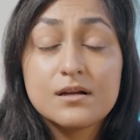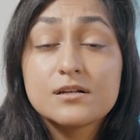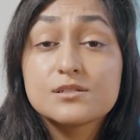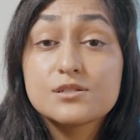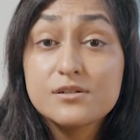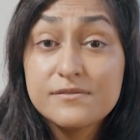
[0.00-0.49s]

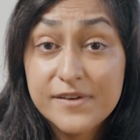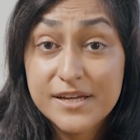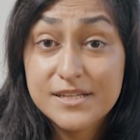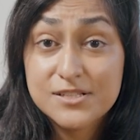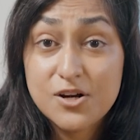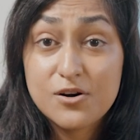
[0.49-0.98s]

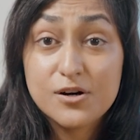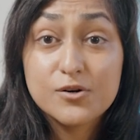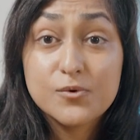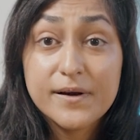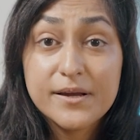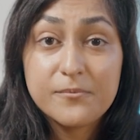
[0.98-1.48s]
Surveys are a
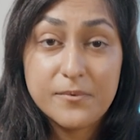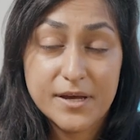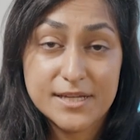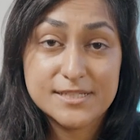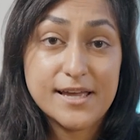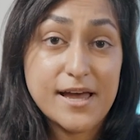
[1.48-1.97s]
great
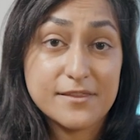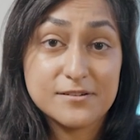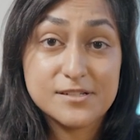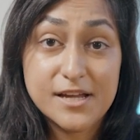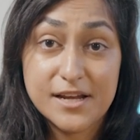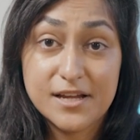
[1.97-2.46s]
way to
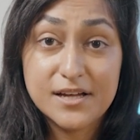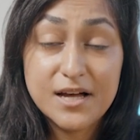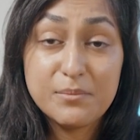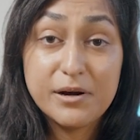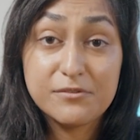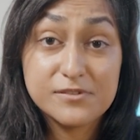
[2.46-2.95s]
gather data
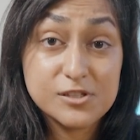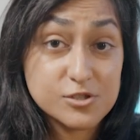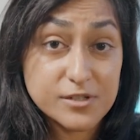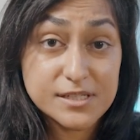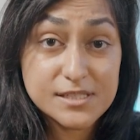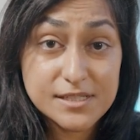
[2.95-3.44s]
about
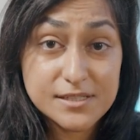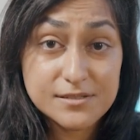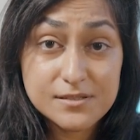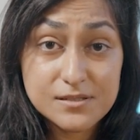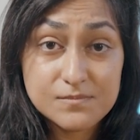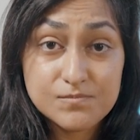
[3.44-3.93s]
feature
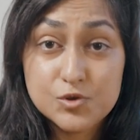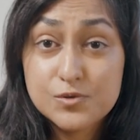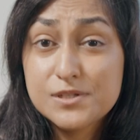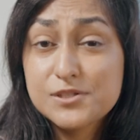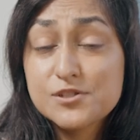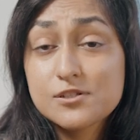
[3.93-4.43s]
ideas. You
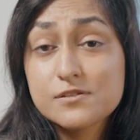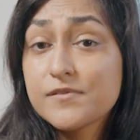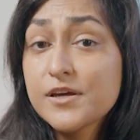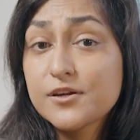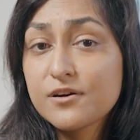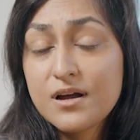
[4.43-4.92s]
can
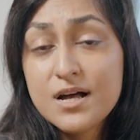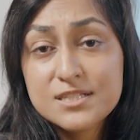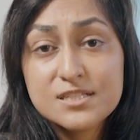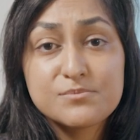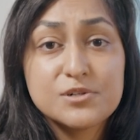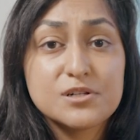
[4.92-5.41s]
survey your
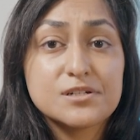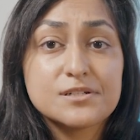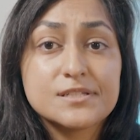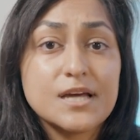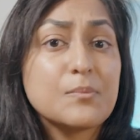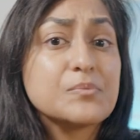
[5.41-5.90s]

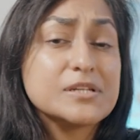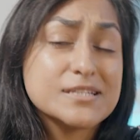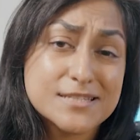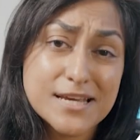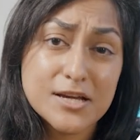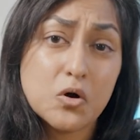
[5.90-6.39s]
customers, company
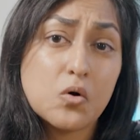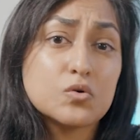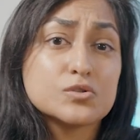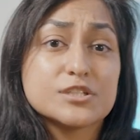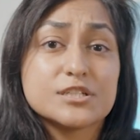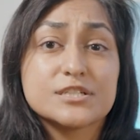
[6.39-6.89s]

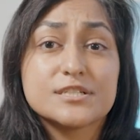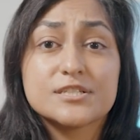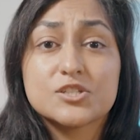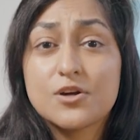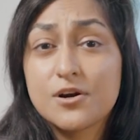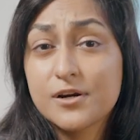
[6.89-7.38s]

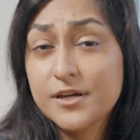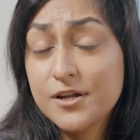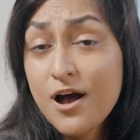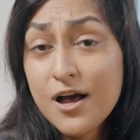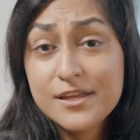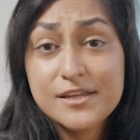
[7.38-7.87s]
stakeholders, target
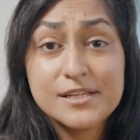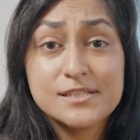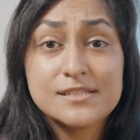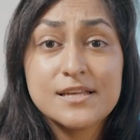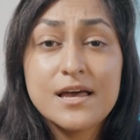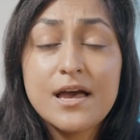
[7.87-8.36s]

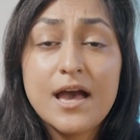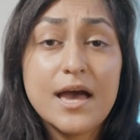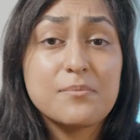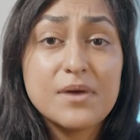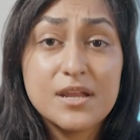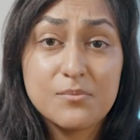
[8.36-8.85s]
audience,
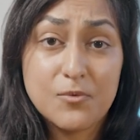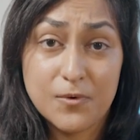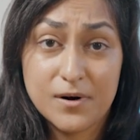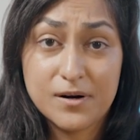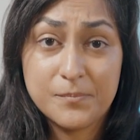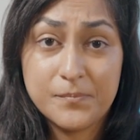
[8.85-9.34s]
and many
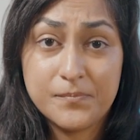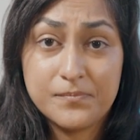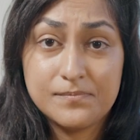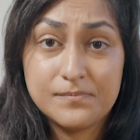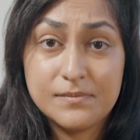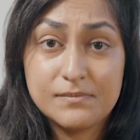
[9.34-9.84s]
more.
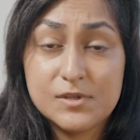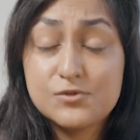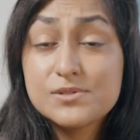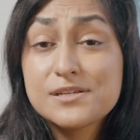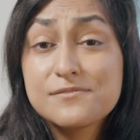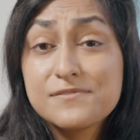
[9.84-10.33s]

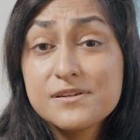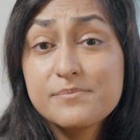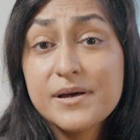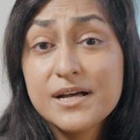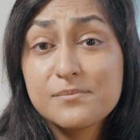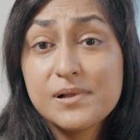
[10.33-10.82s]
Using a
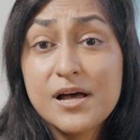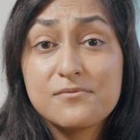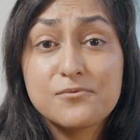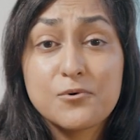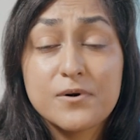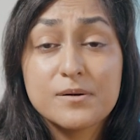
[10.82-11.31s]
feedback
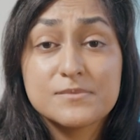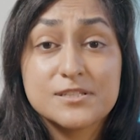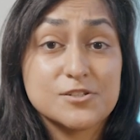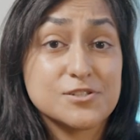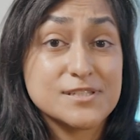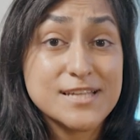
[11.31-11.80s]
platform
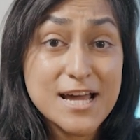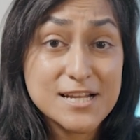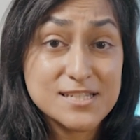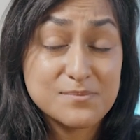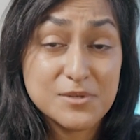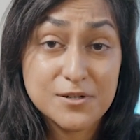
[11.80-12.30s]
such as
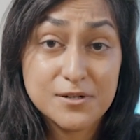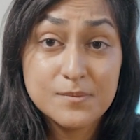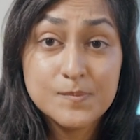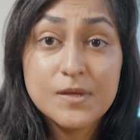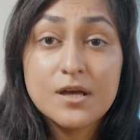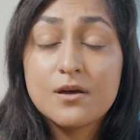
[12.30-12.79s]

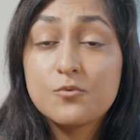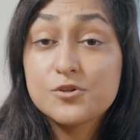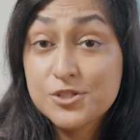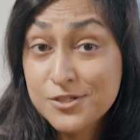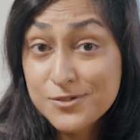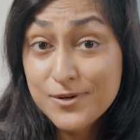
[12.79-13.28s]
Satismeter,
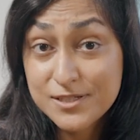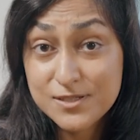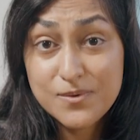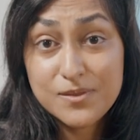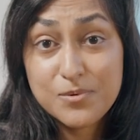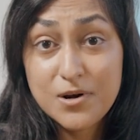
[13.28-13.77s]
which
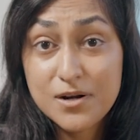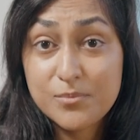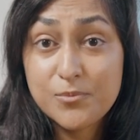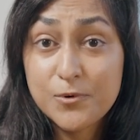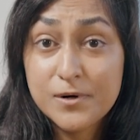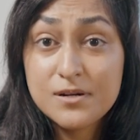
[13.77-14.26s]
integrates with
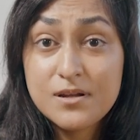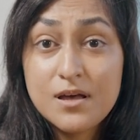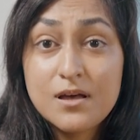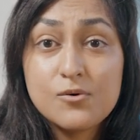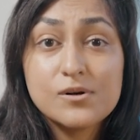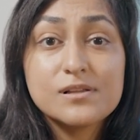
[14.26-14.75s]
Product Board,
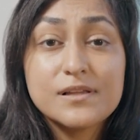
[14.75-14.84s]
will